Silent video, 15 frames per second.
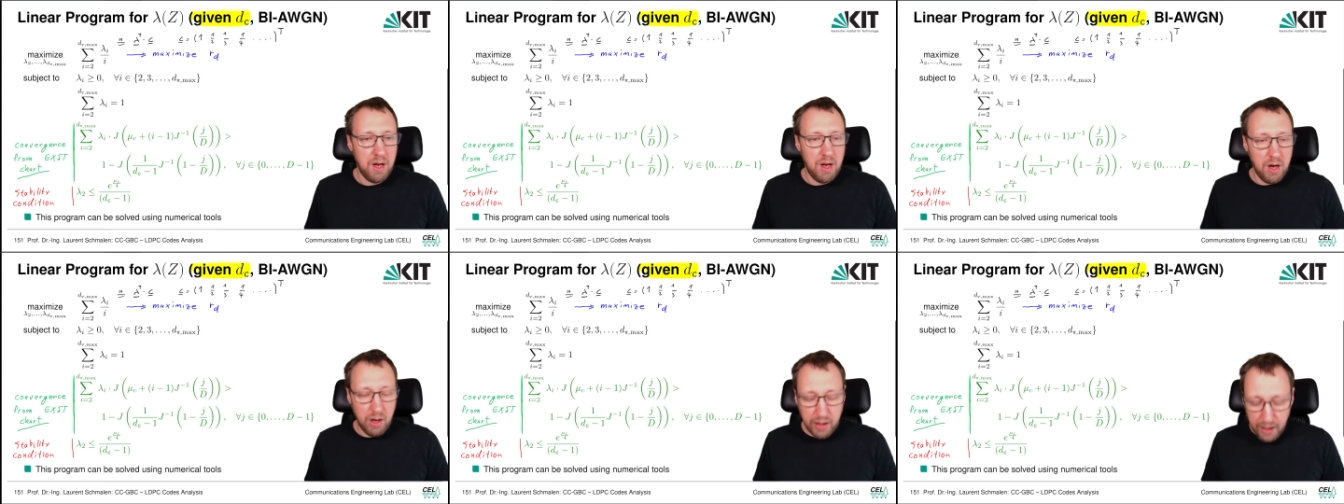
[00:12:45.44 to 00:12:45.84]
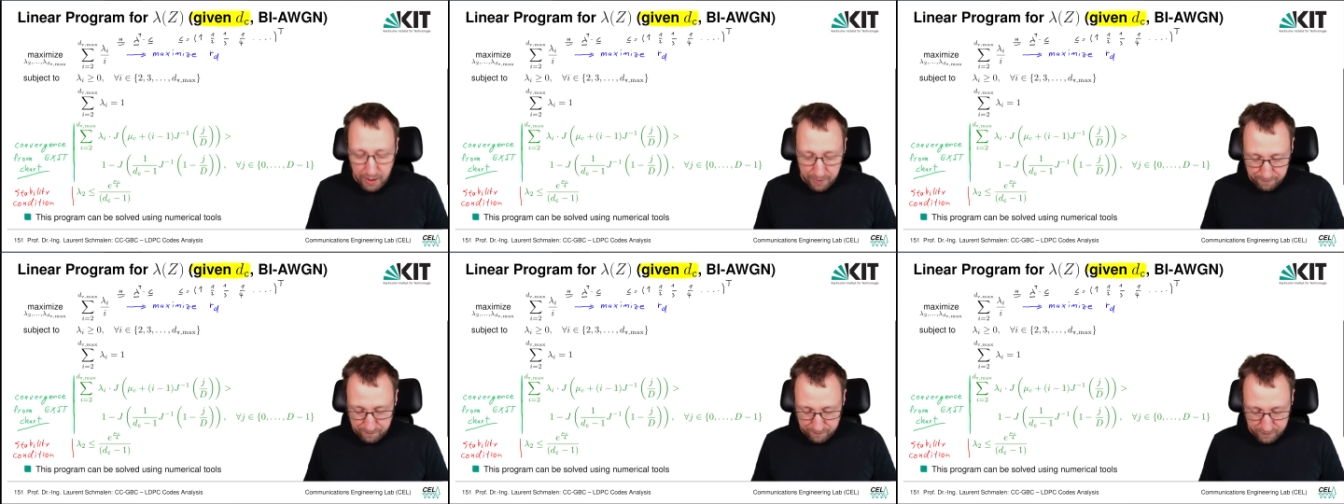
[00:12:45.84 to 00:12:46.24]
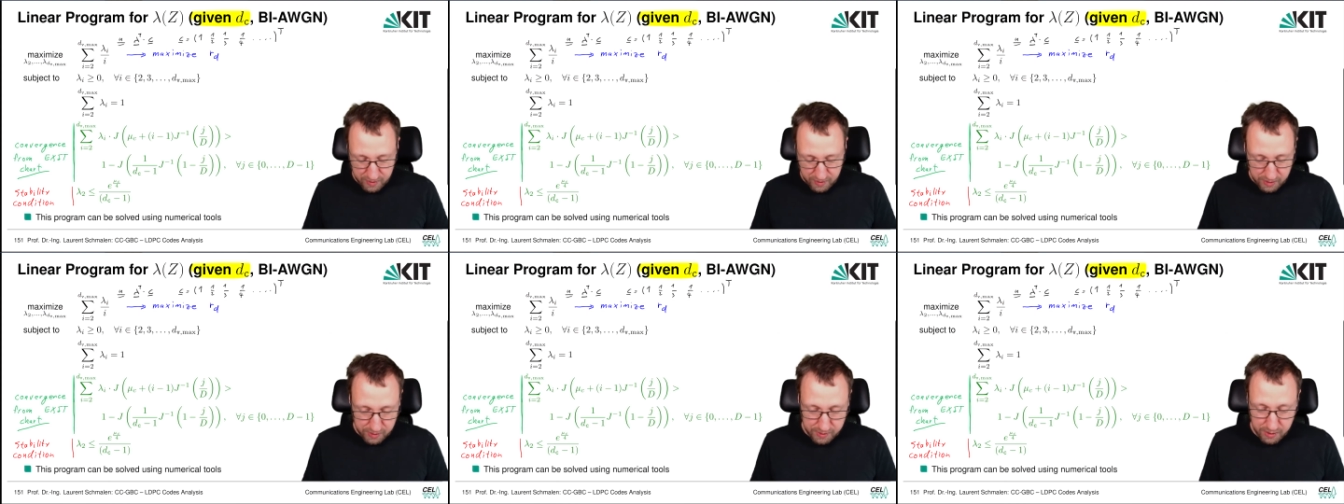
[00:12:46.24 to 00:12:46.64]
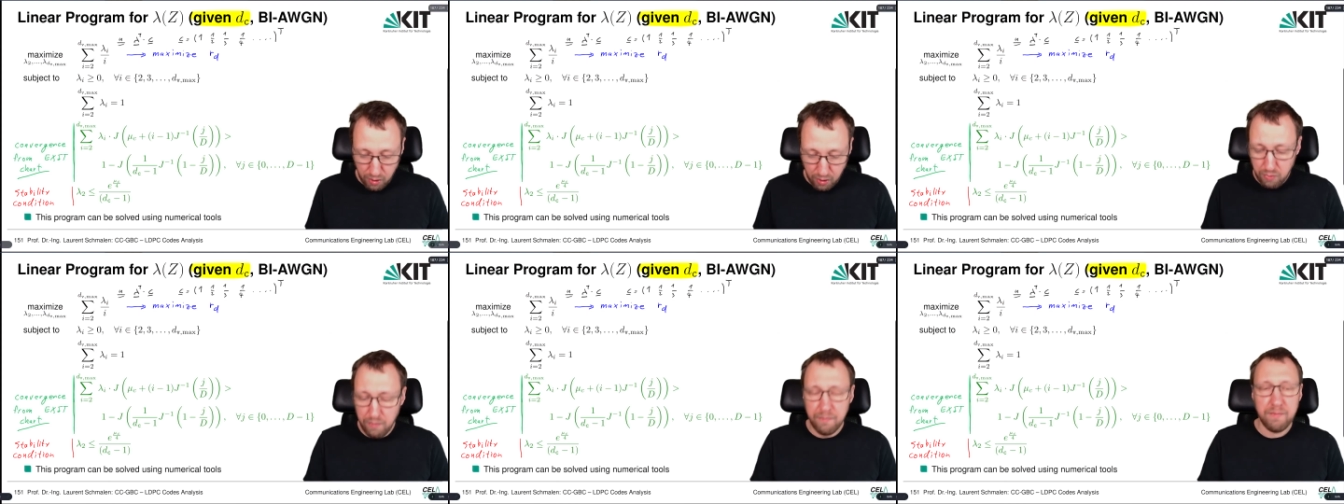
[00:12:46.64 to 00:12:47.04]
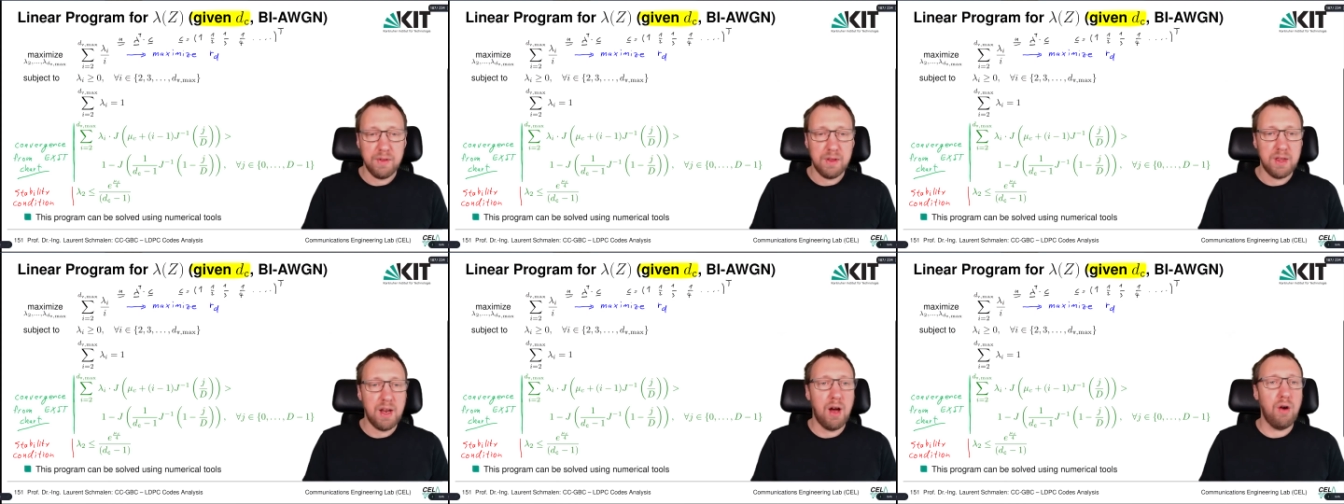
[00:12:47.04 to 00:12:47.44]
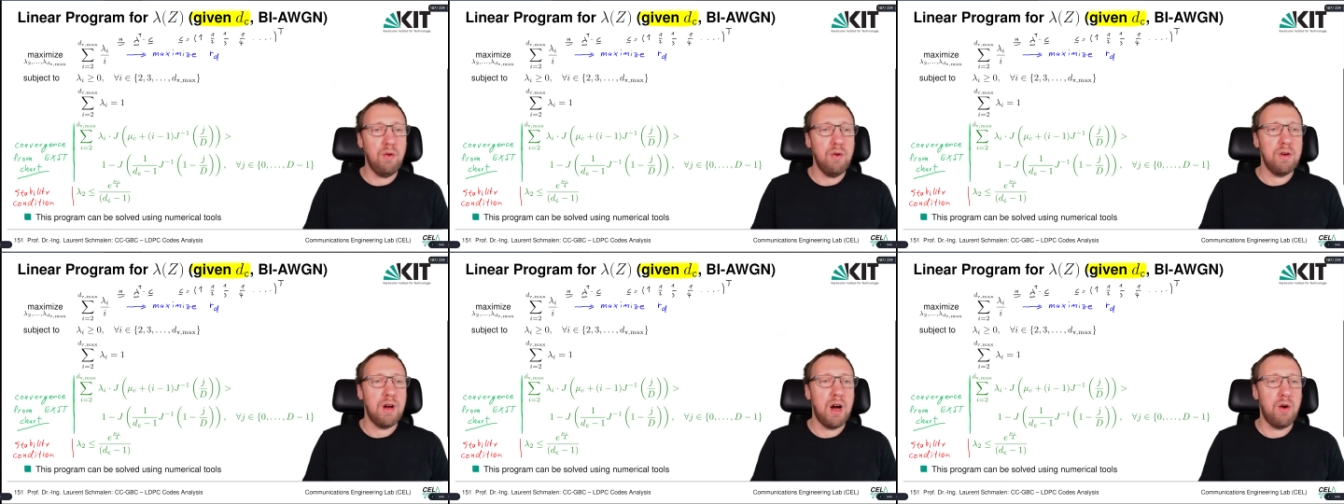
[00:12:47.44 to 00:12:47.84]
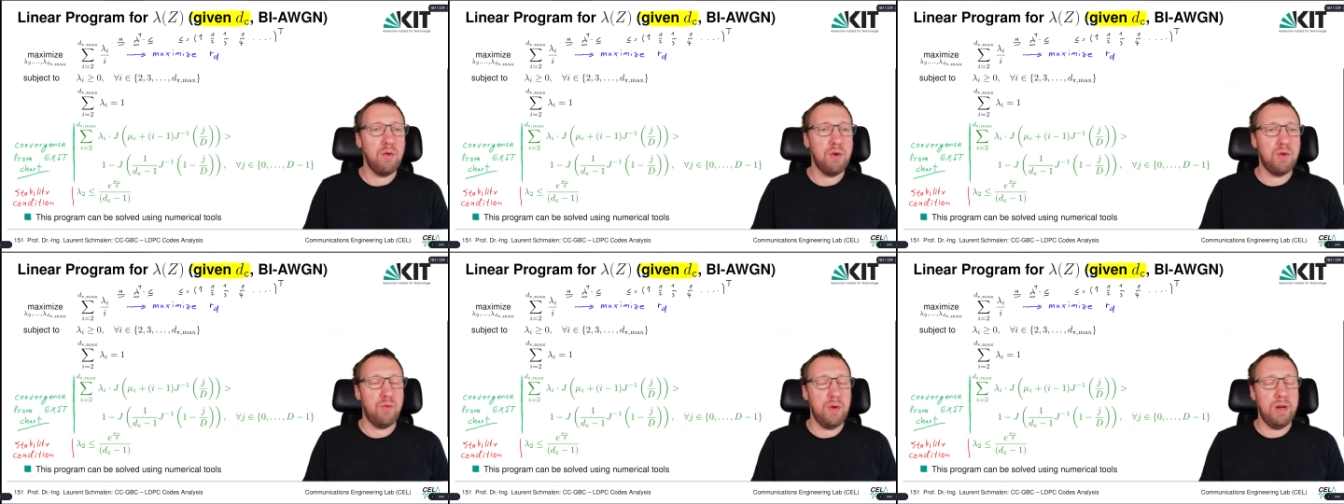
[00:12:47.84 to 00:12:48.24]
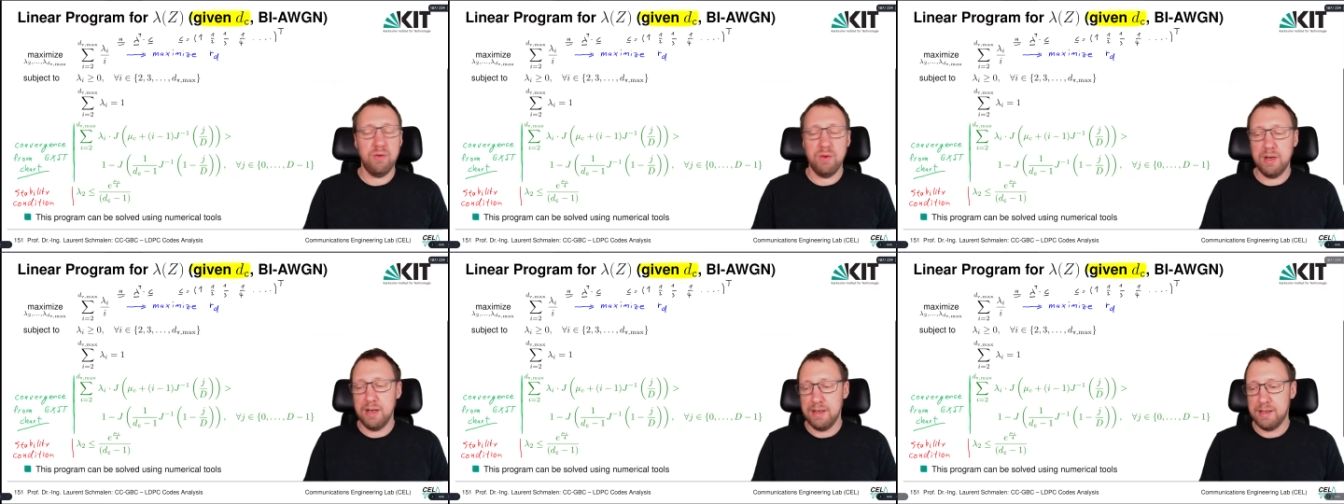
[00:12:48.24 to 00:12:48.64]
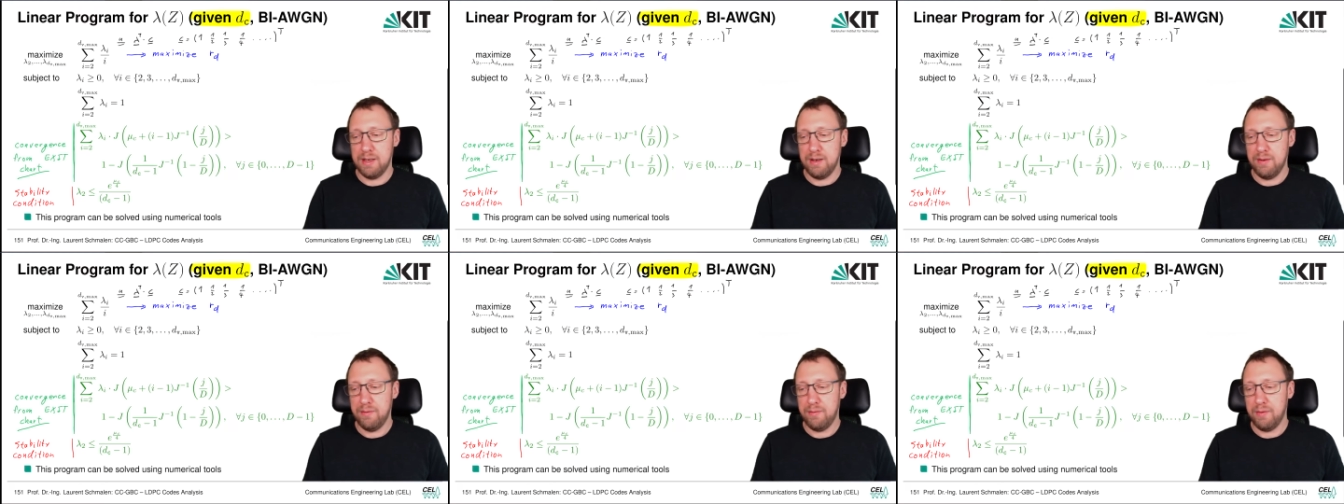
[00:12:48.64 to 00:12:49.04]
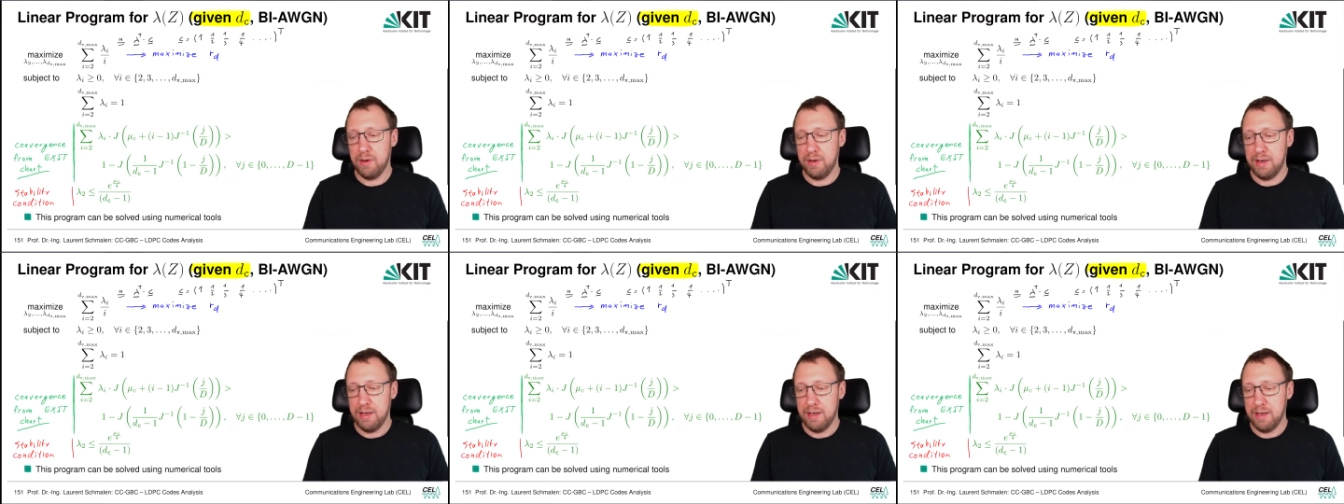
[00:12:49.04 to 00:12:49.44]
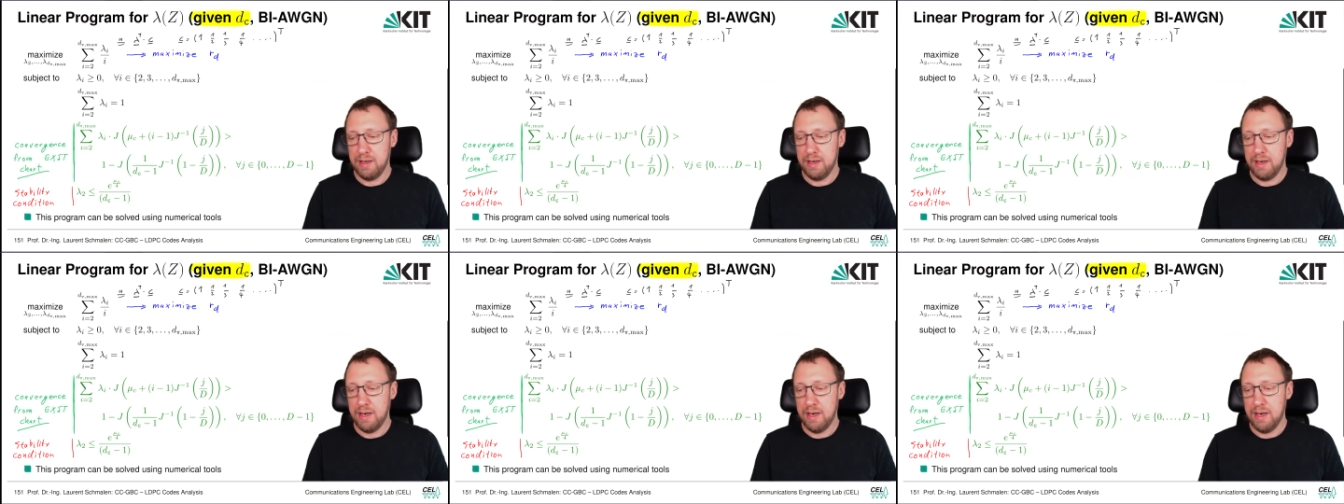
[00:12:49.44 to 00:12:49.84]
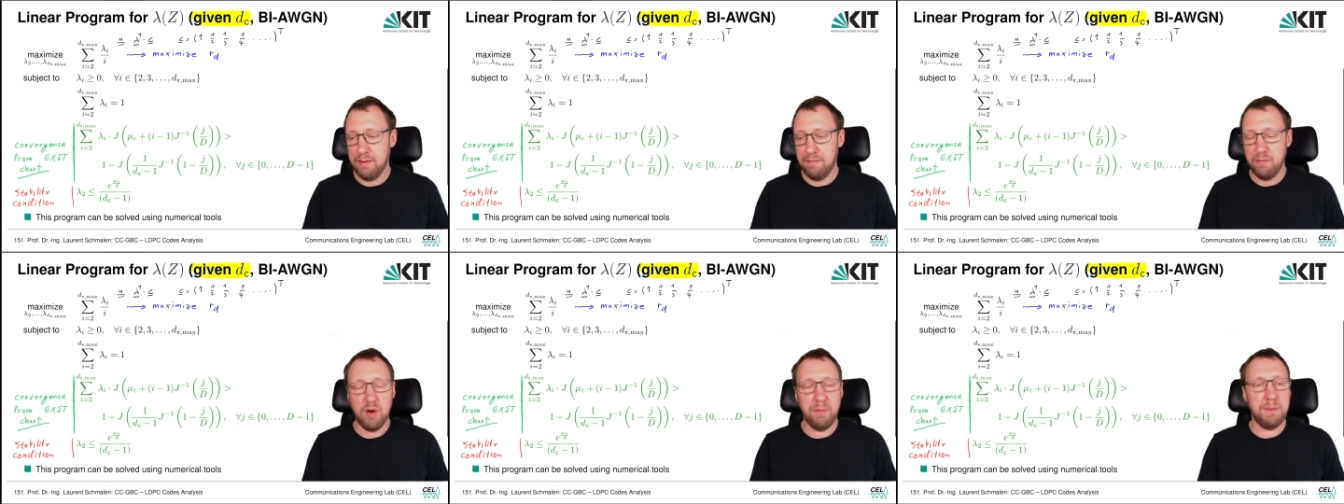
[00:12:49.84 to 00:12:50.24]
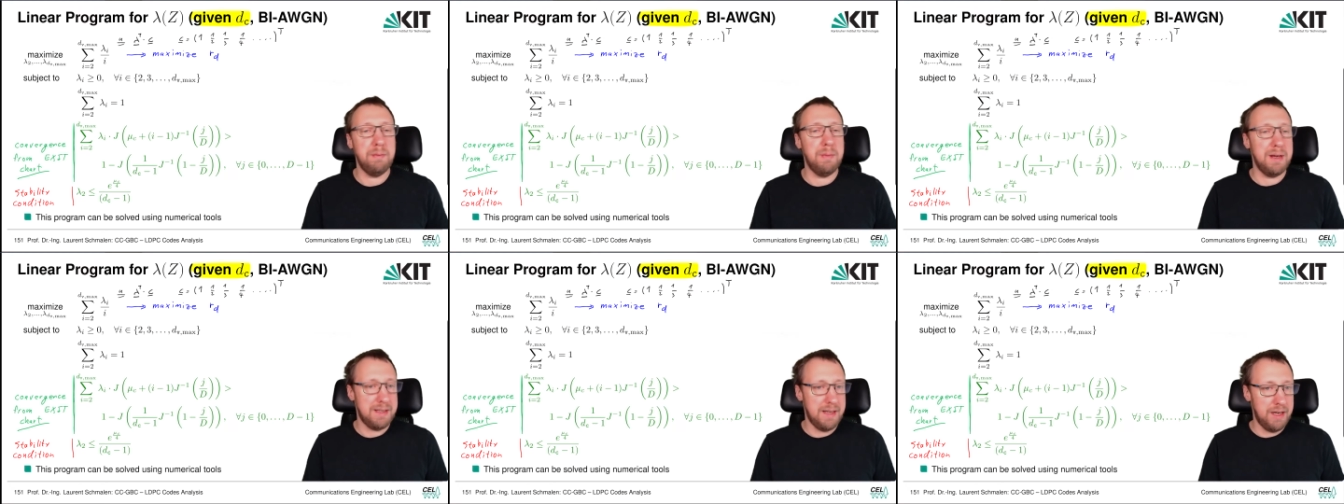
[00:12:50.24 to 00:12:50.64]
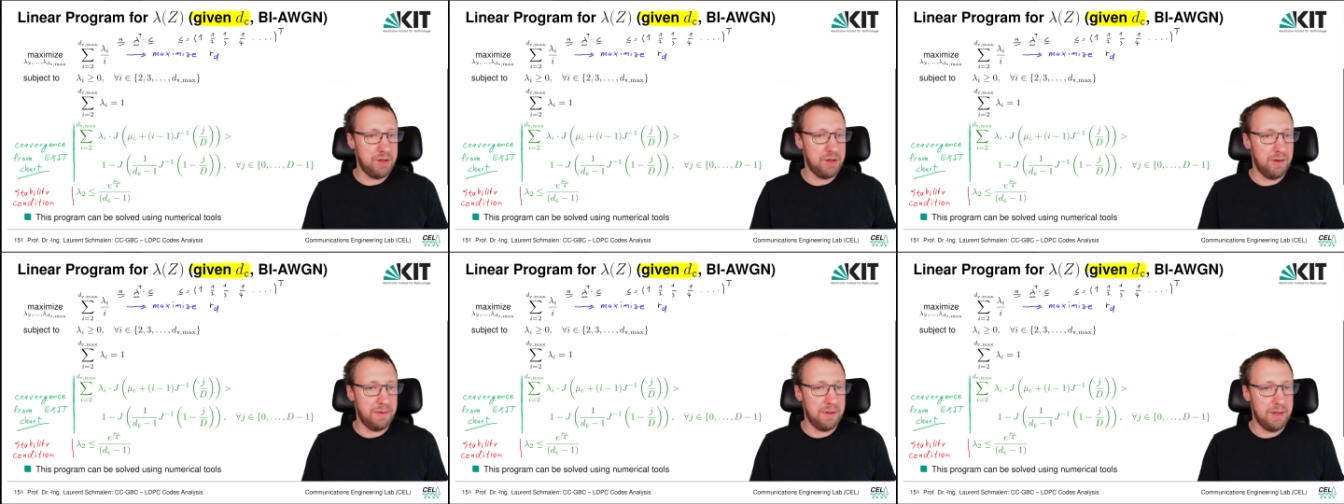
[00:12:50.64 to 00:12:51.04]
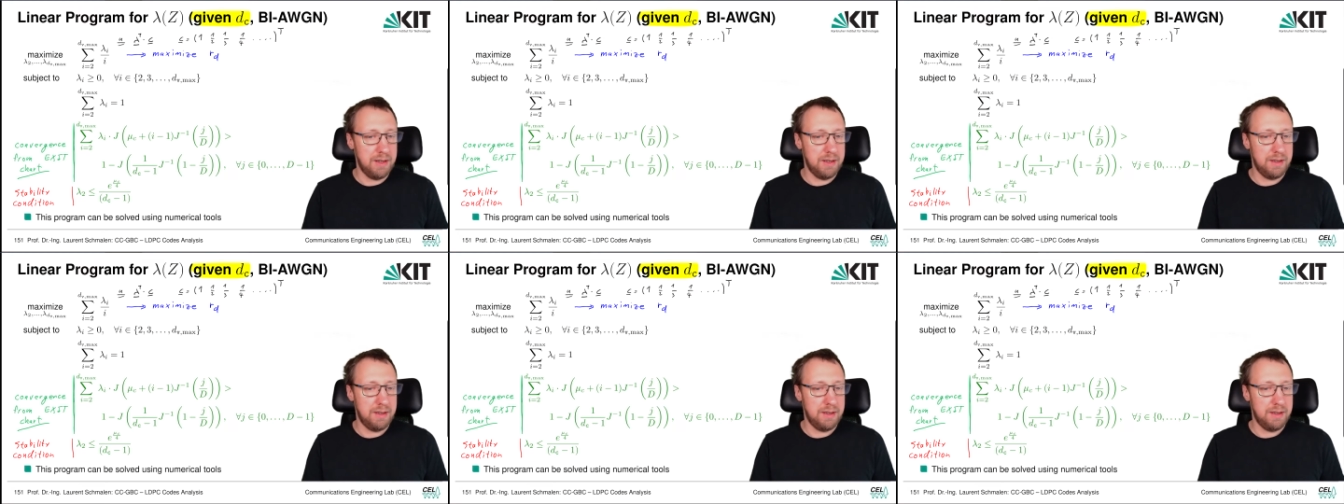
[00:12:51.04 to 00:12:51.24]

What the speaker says: Okay, so now how do we do this for the optimization of the